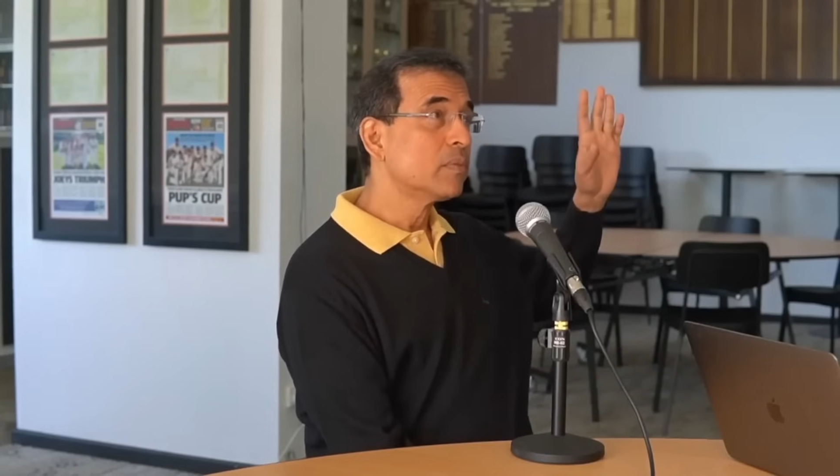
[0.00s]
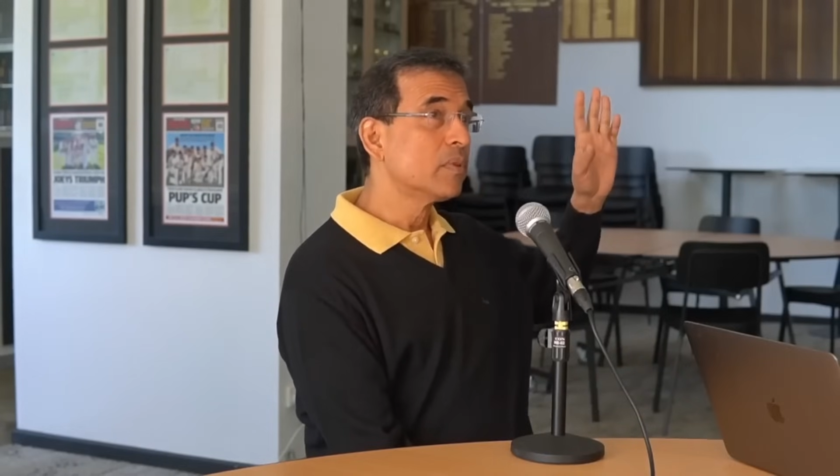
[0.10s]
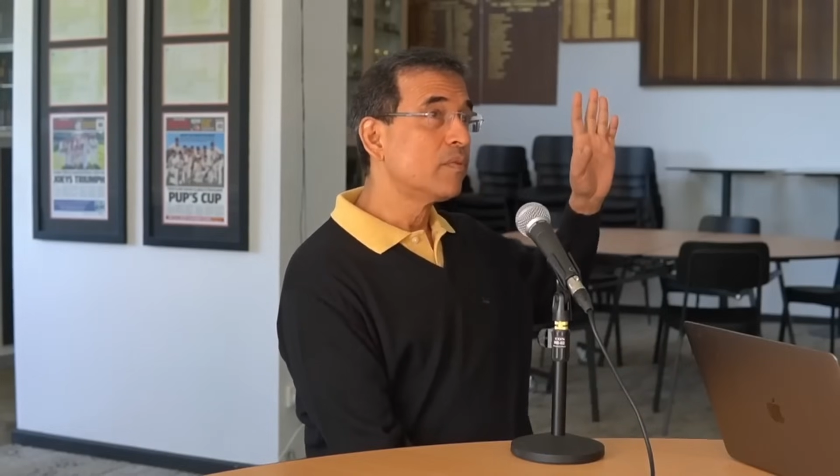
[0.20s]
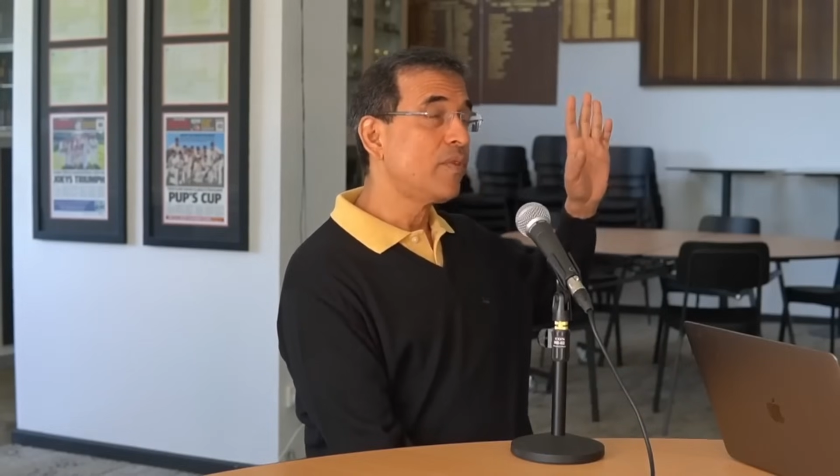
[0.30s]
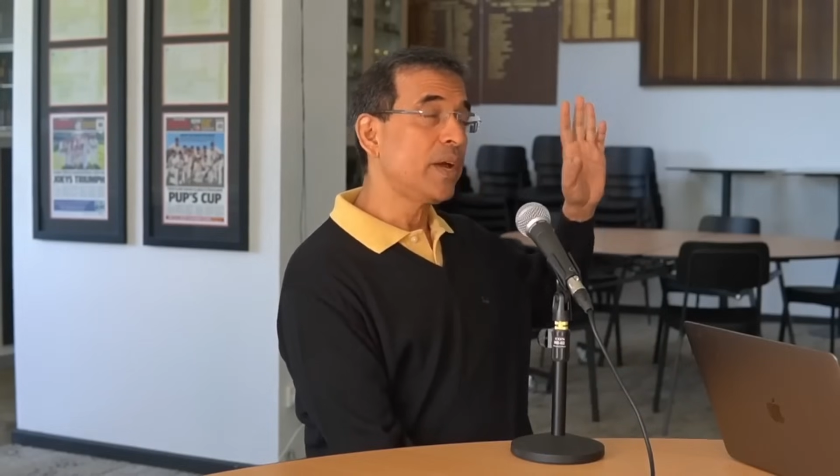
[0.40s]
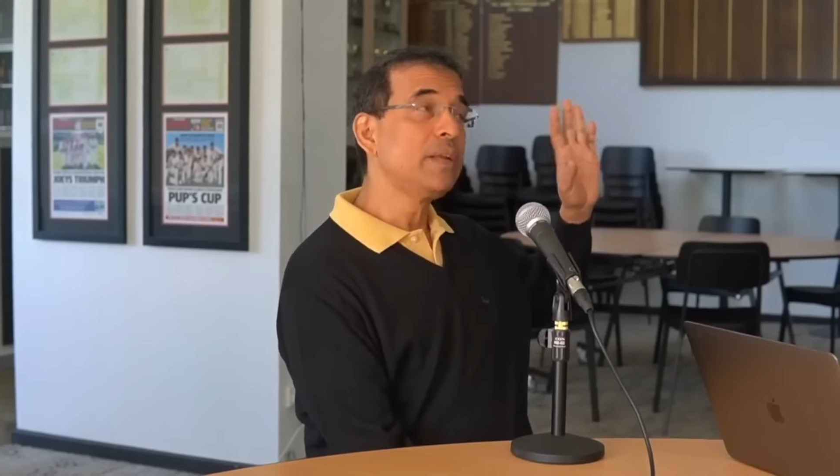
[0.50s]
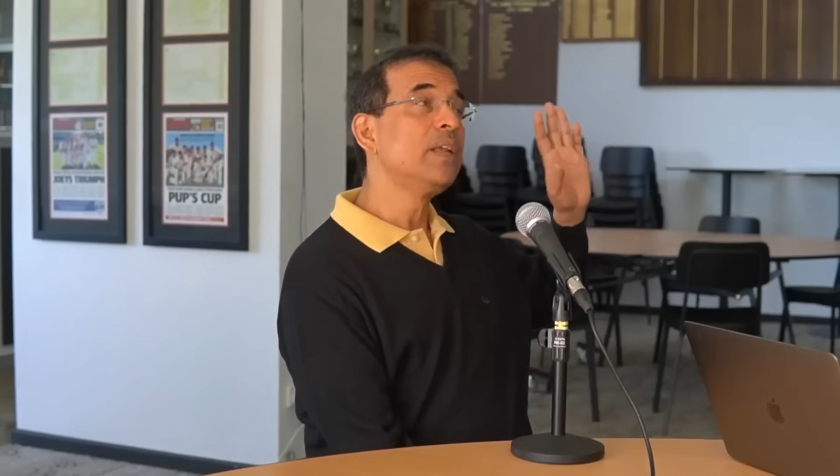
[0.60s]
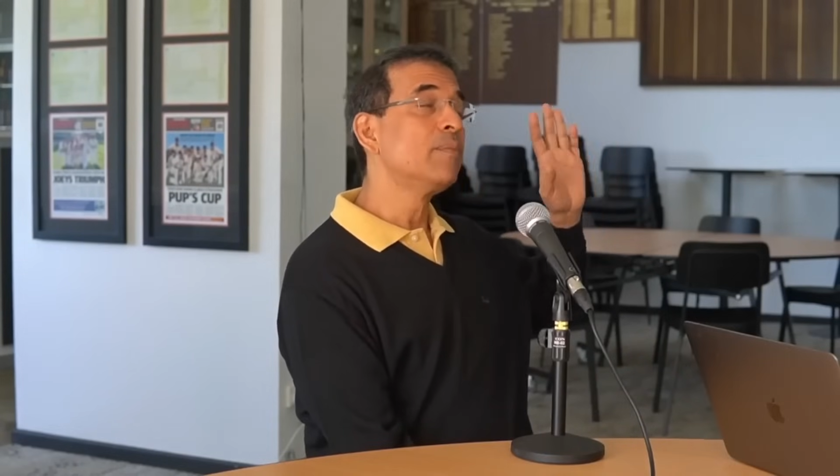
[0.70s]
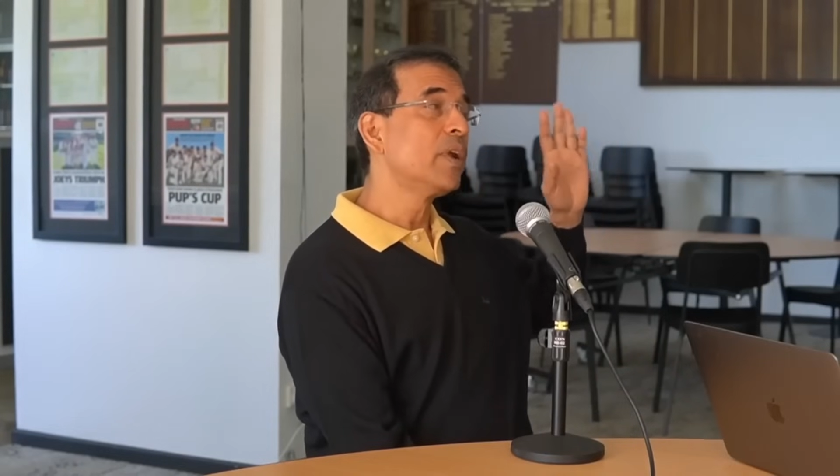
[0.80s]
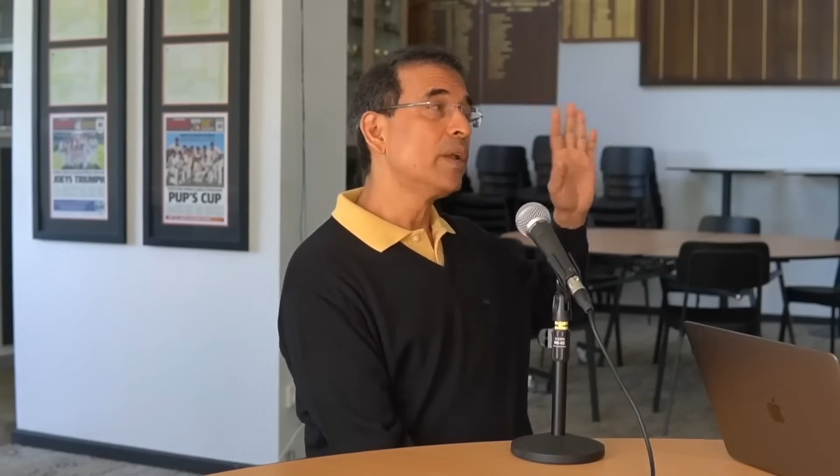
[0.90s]
finally
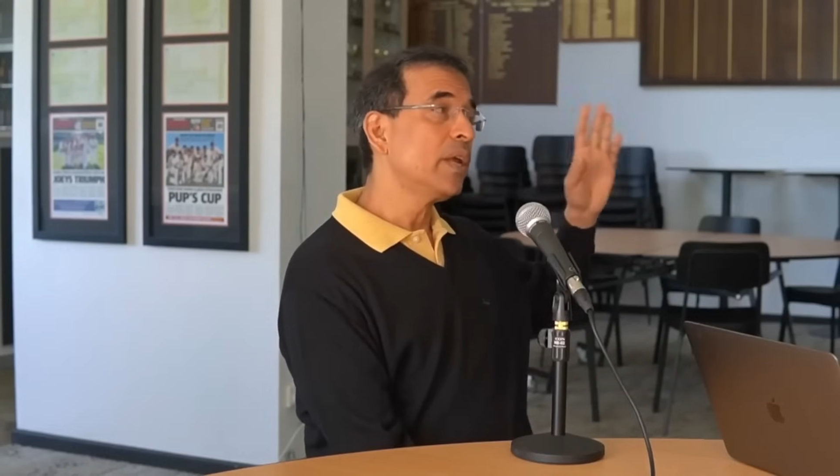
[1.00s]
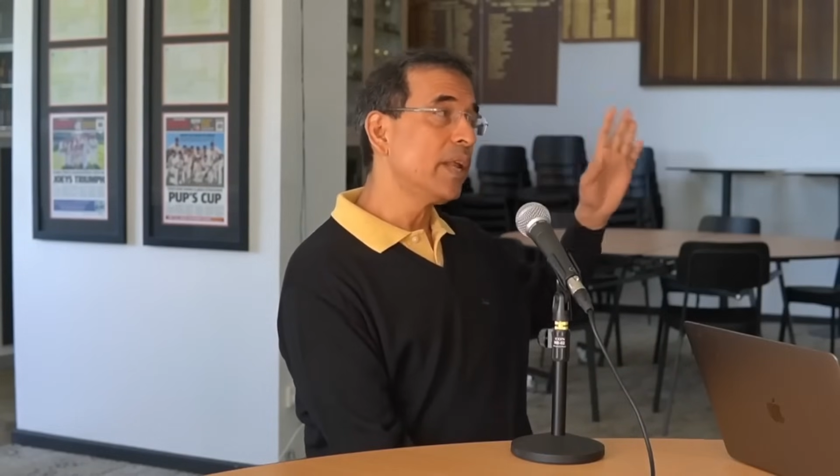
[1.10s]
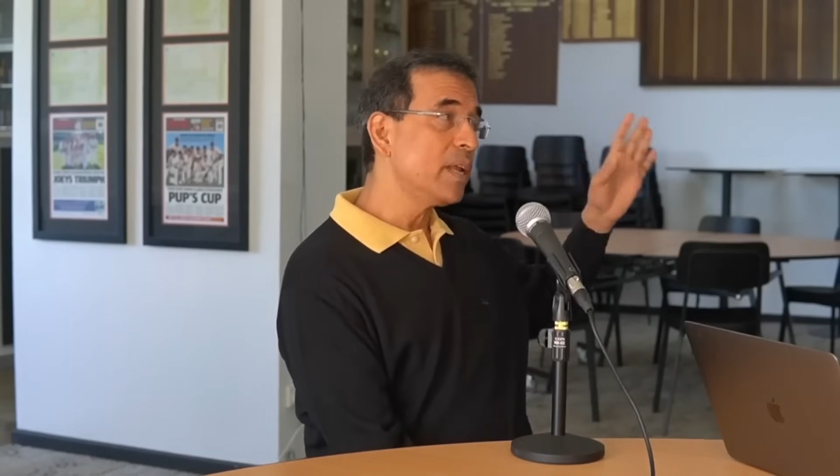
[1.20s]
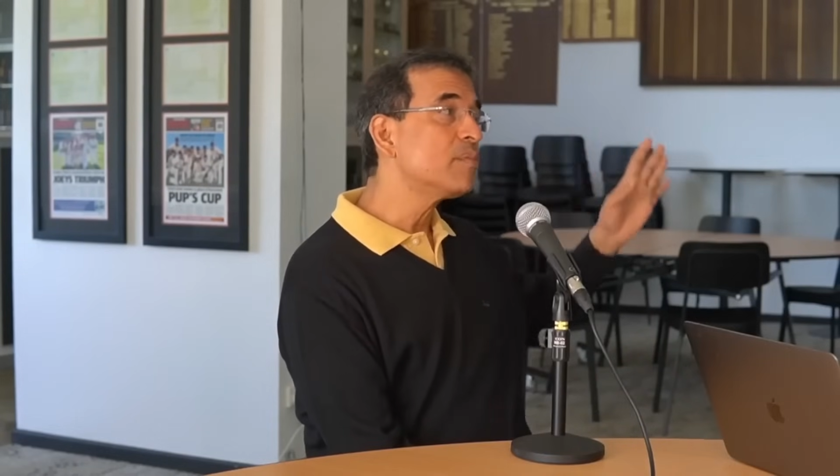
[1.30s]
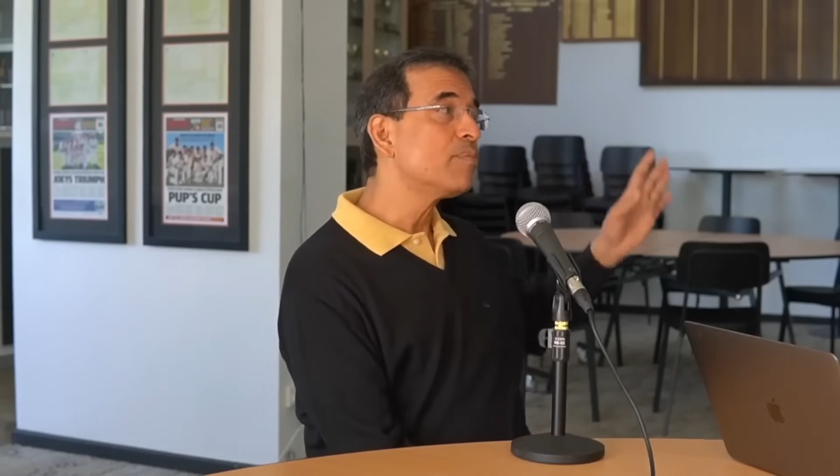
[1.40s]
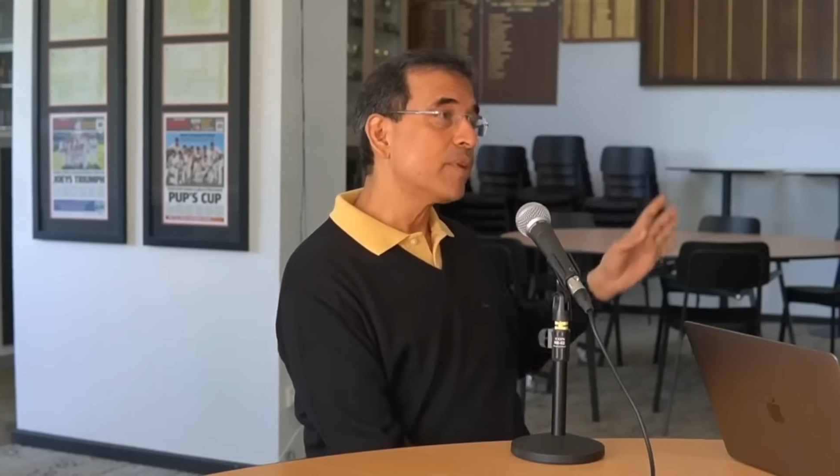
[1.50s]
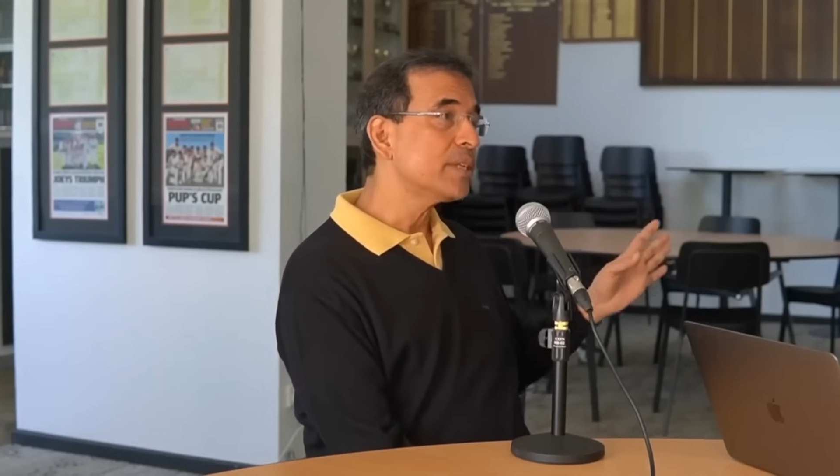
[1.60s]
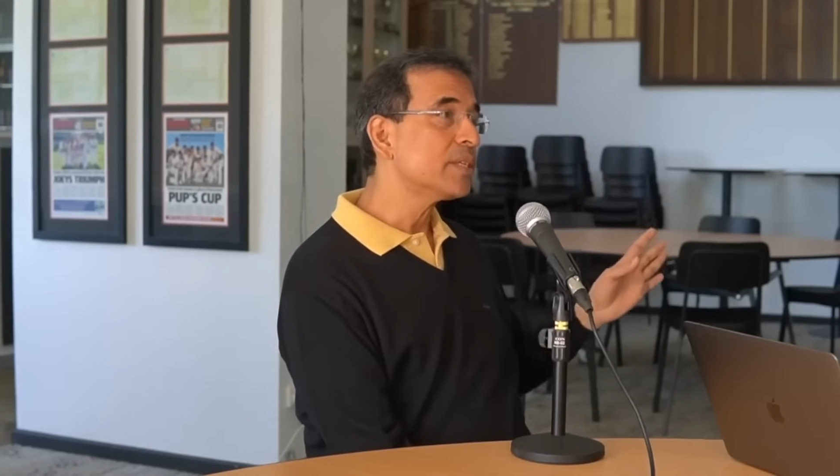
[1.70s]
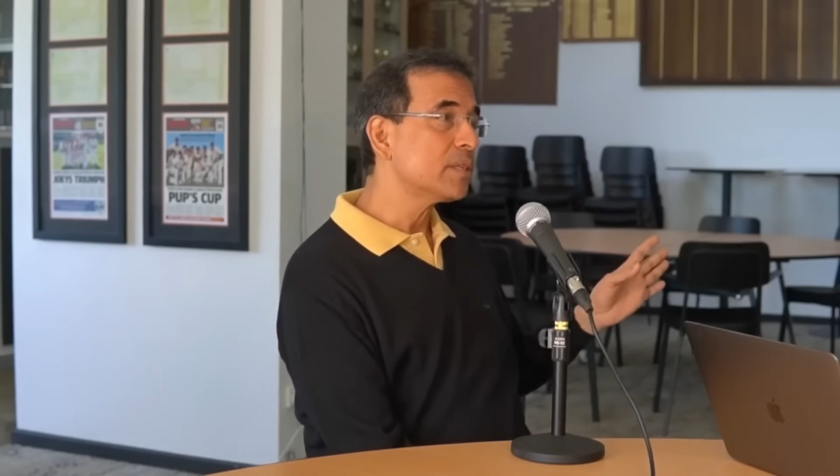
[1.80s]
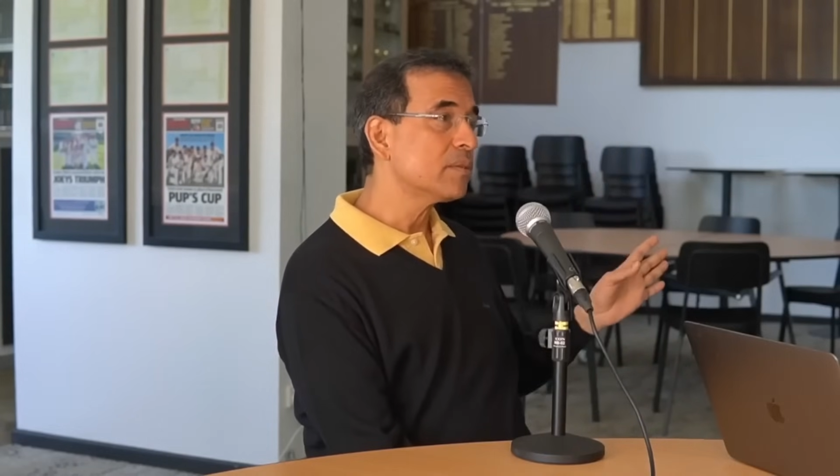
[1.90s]
I'm running an
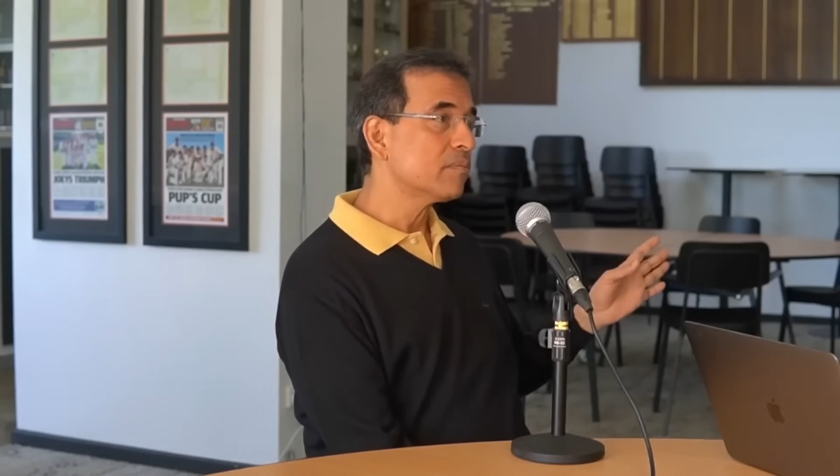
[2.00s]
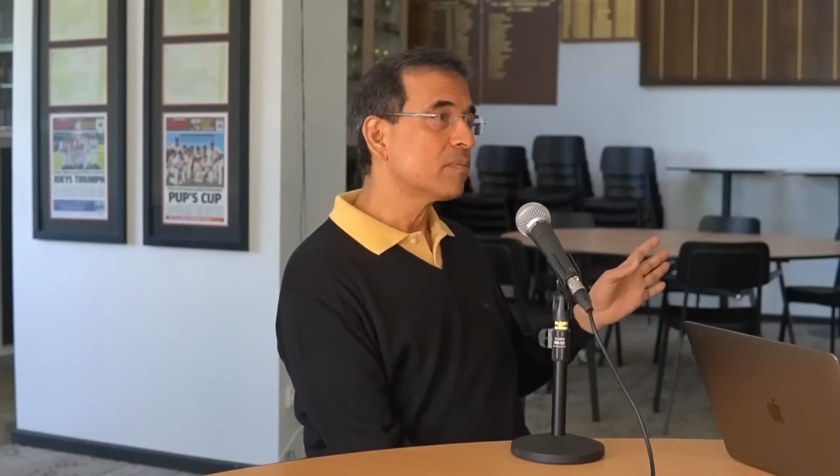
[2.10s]
enterprise.